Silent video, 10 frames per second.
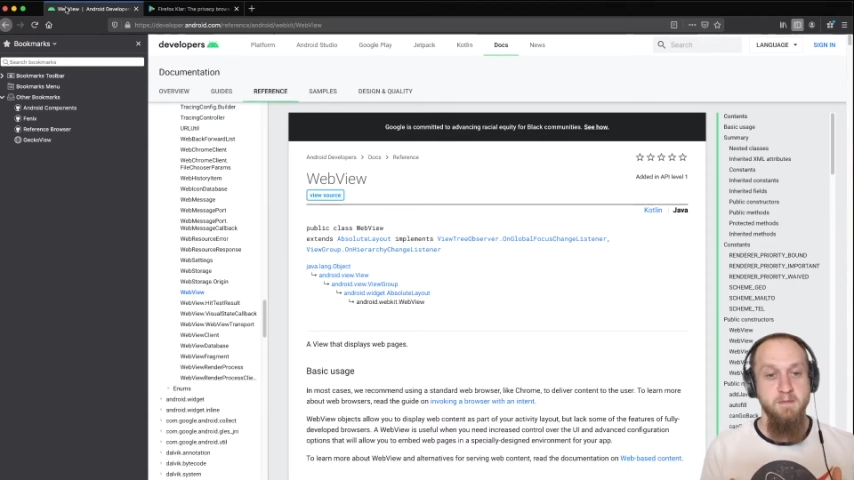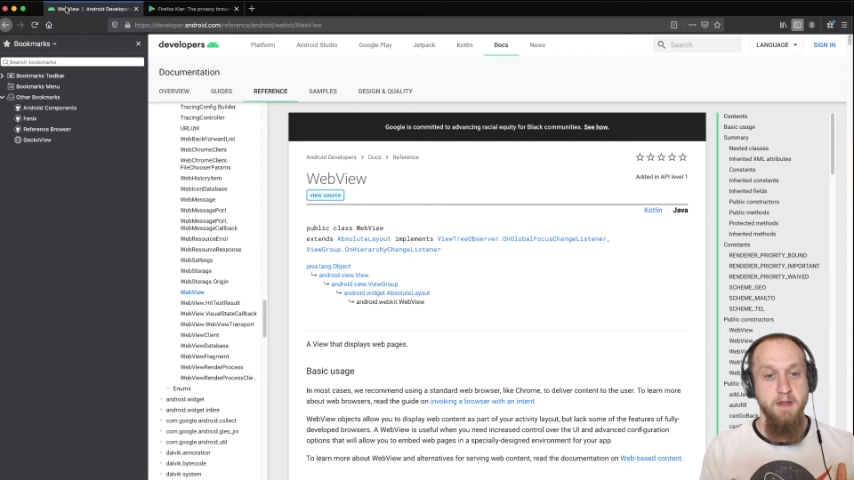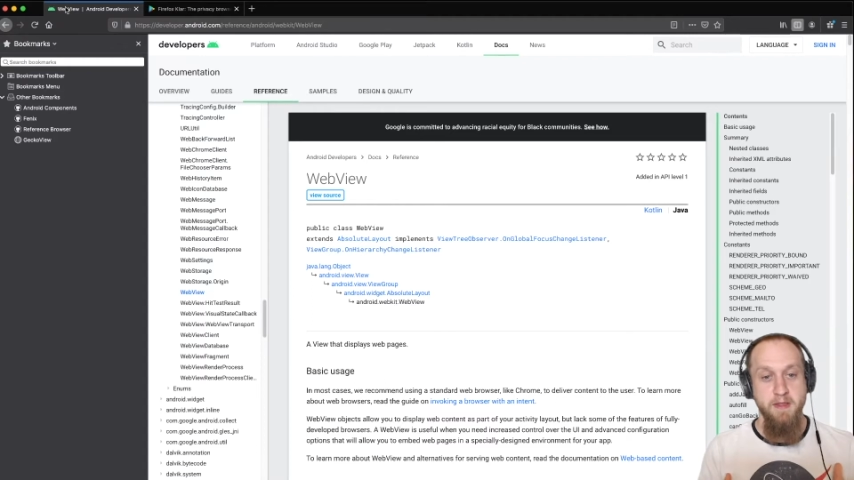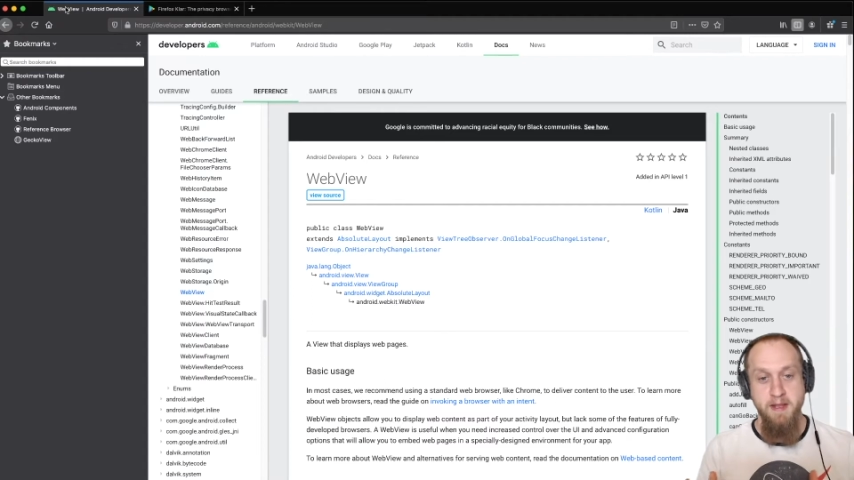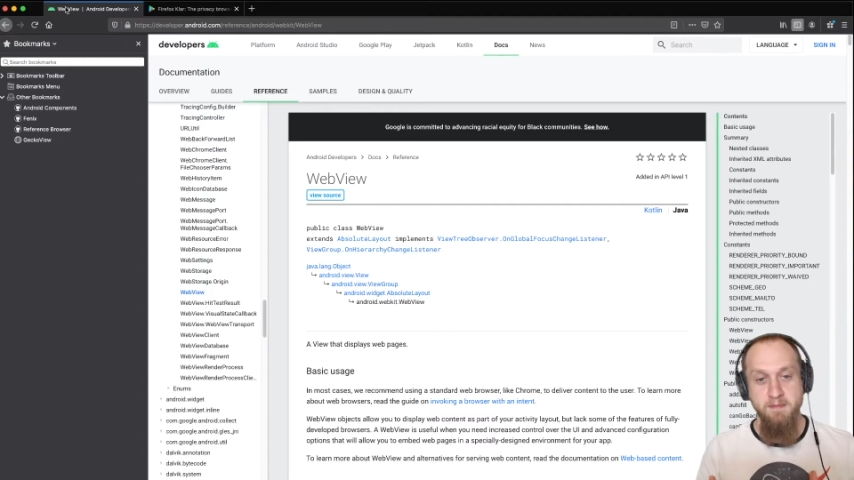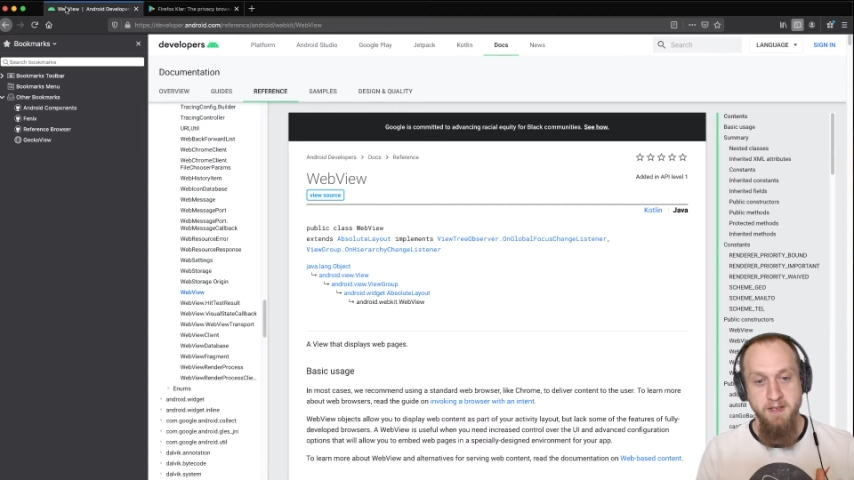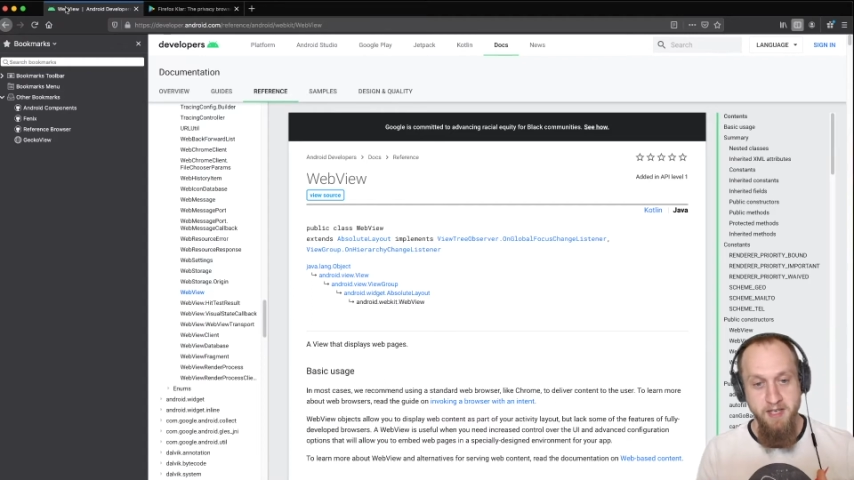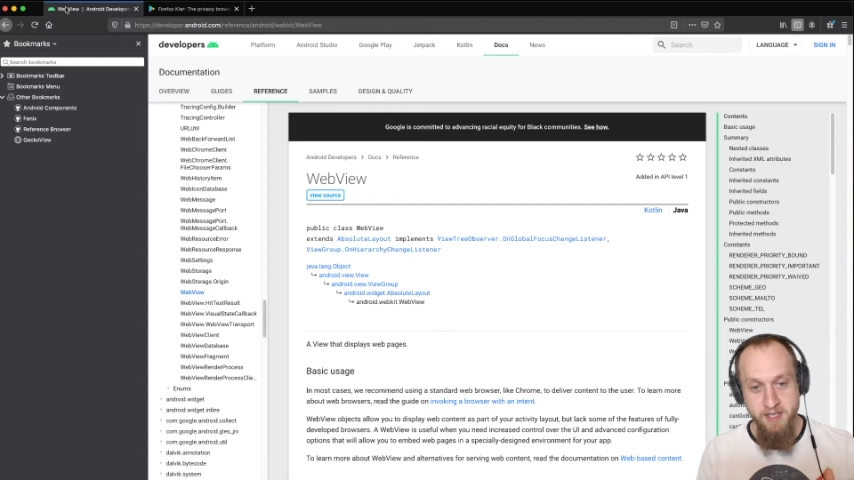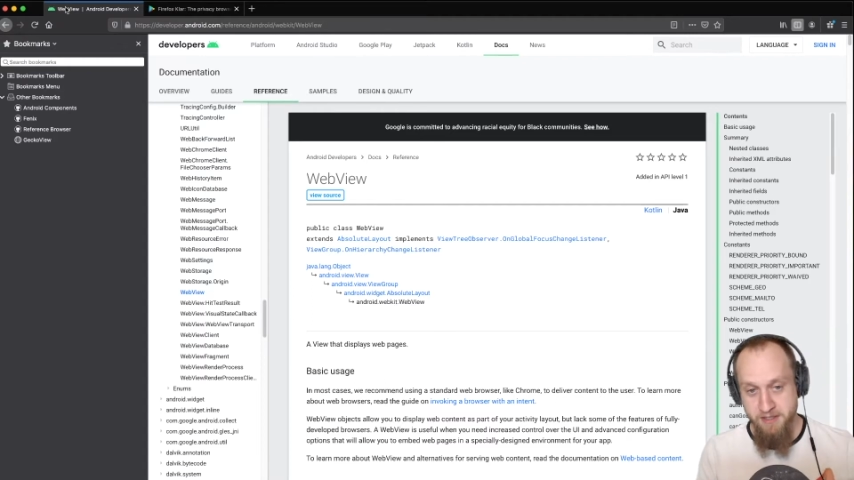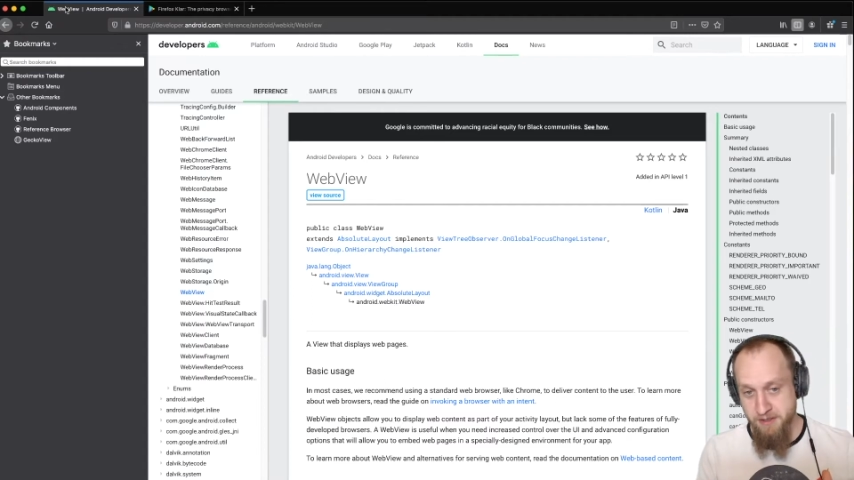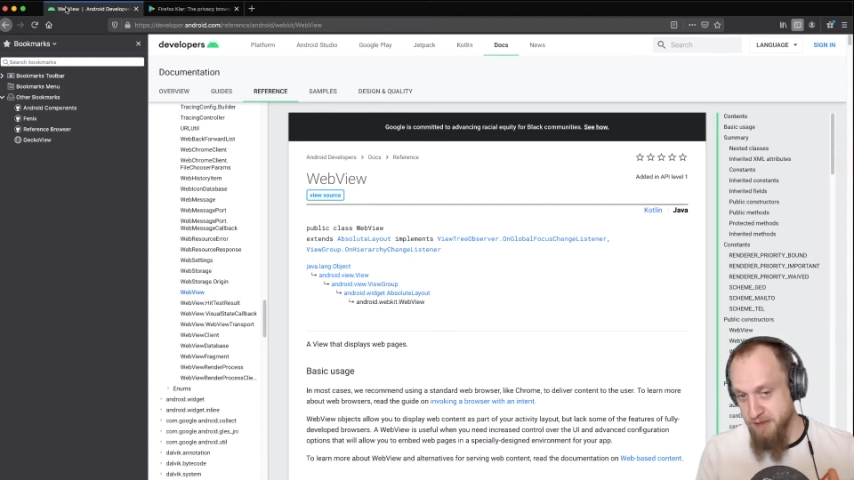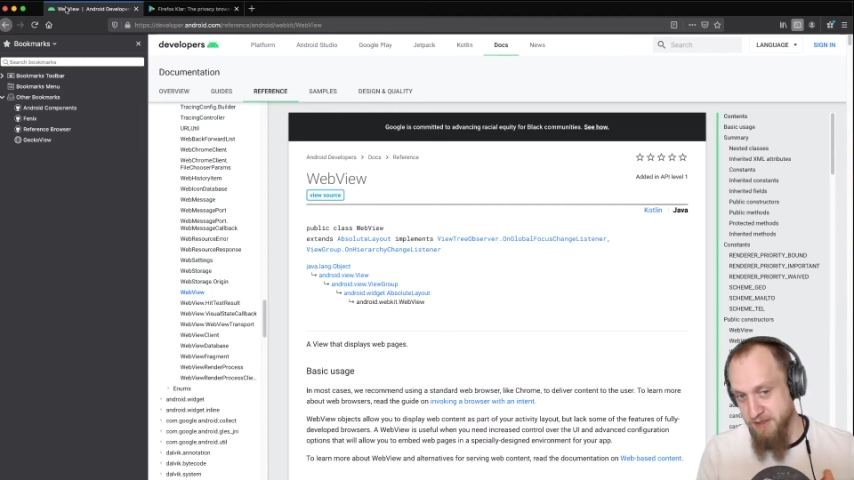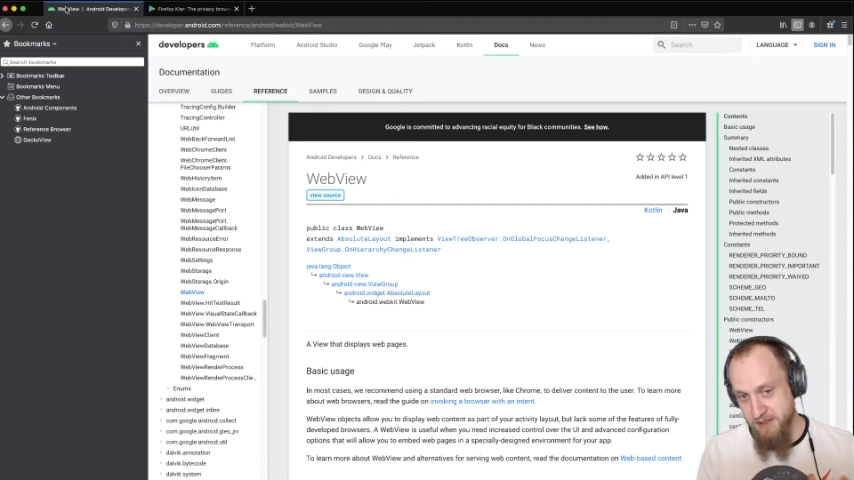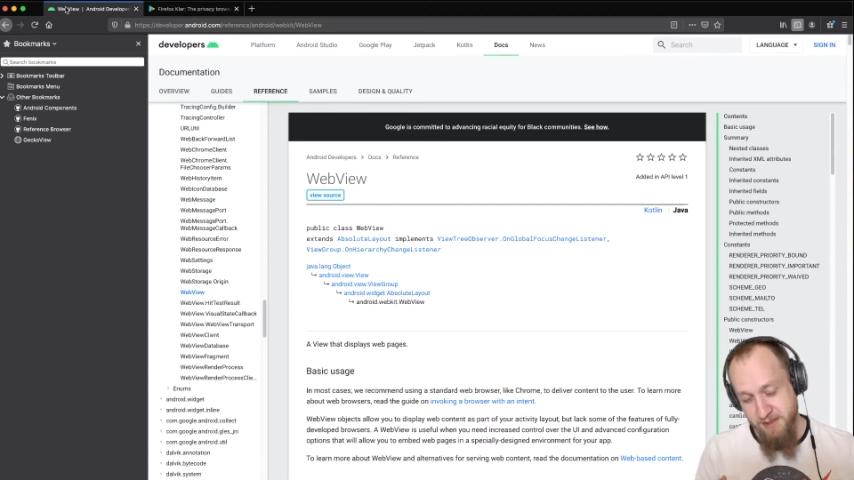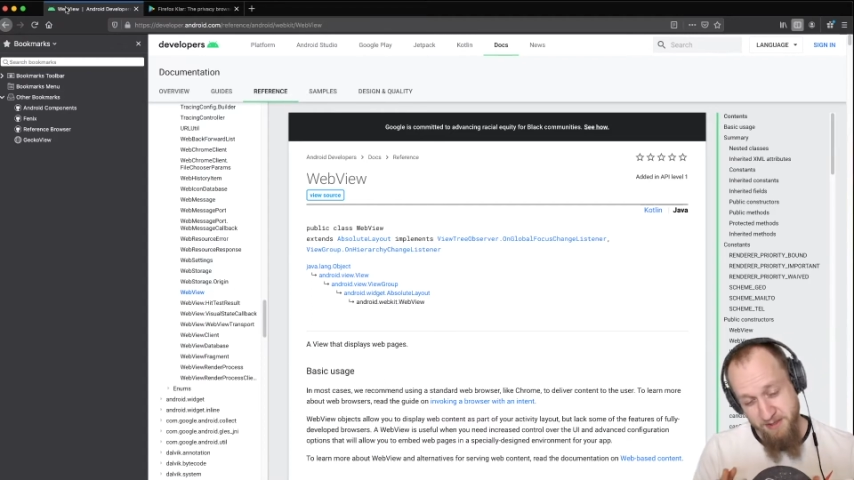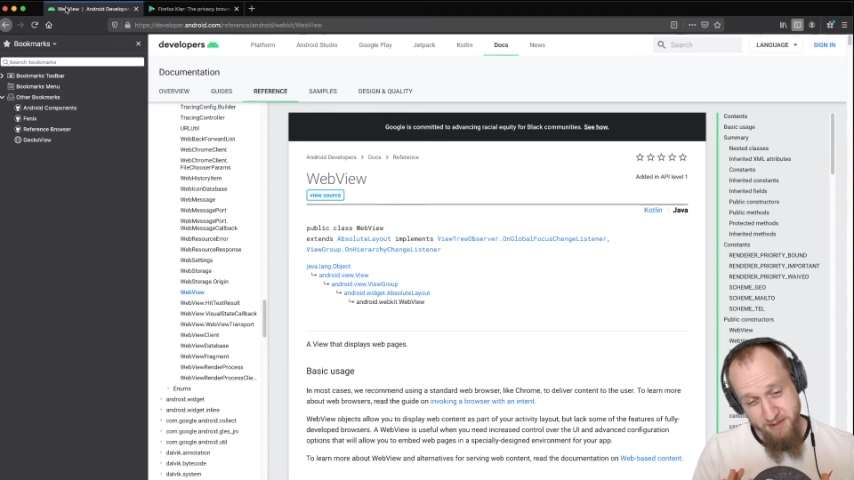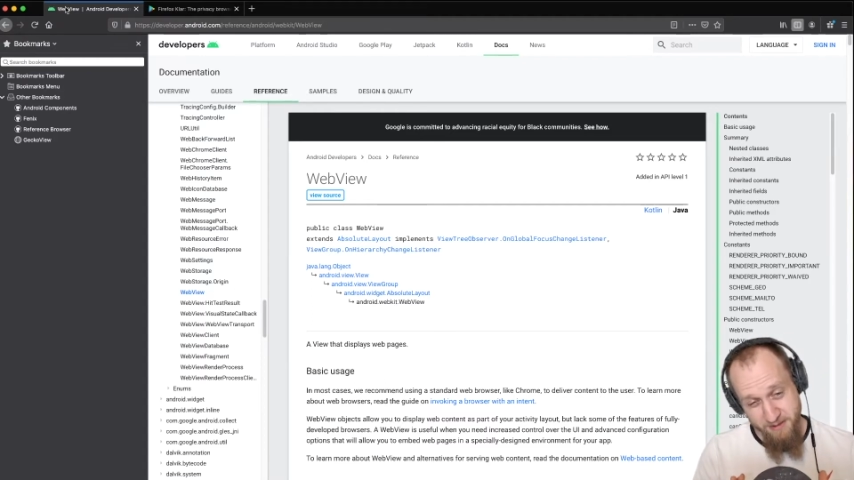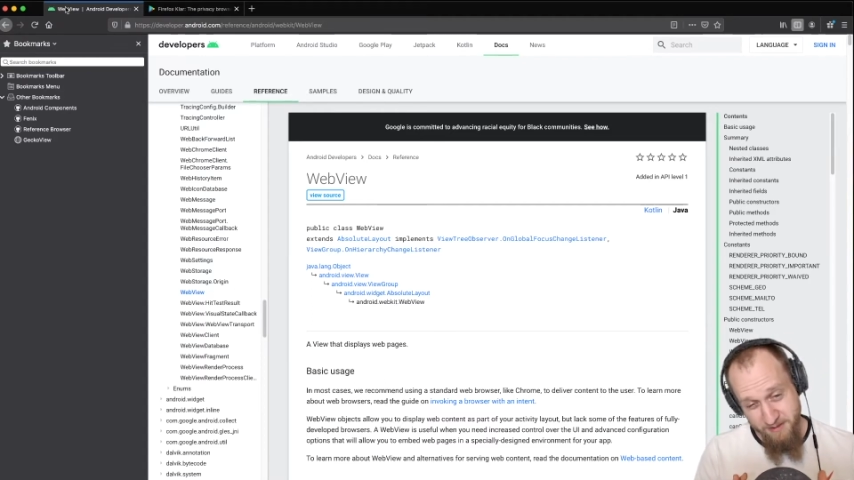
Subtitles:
with an application context.